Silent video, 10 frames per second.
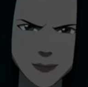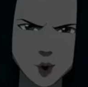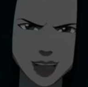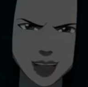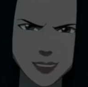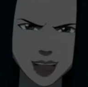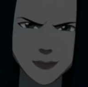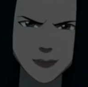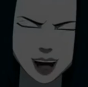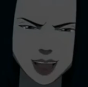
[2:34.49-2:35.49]
We've got some
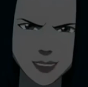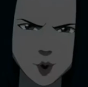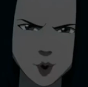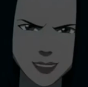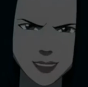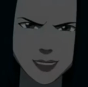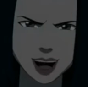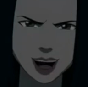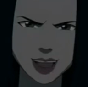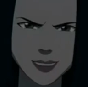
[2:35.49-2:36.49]
bad news,
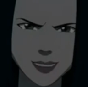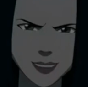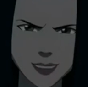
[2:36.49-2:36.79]
Chan.